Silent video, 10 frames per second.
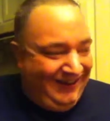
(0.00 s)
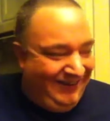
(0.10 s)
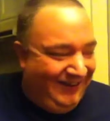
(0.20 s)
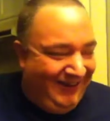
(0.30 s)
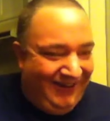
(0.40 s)

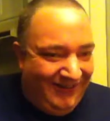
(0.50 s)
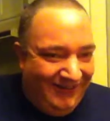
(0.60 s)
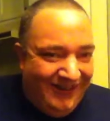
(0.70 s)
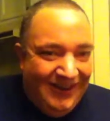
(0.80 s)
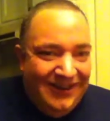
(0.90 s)
You
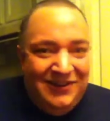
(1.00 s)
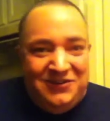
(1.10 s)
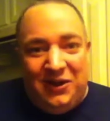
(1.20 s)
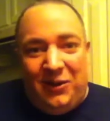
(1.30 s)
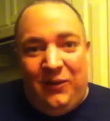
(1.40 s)
know,
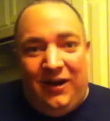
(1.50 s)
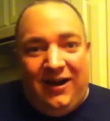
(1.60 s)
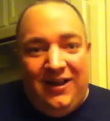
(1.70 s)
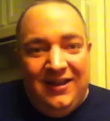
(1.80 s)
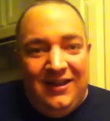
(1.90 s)

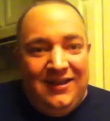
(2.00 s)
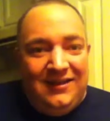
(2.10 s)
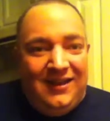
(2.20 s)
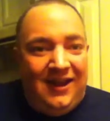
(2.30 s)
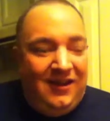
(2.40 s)
so
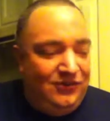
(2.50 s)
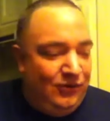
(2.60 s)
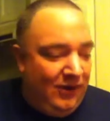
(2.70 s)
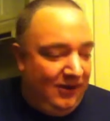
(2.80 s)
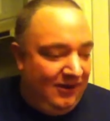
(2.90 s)
yeah,
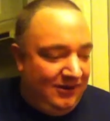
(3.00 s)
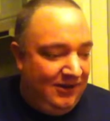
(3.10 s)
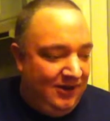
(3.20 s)
so I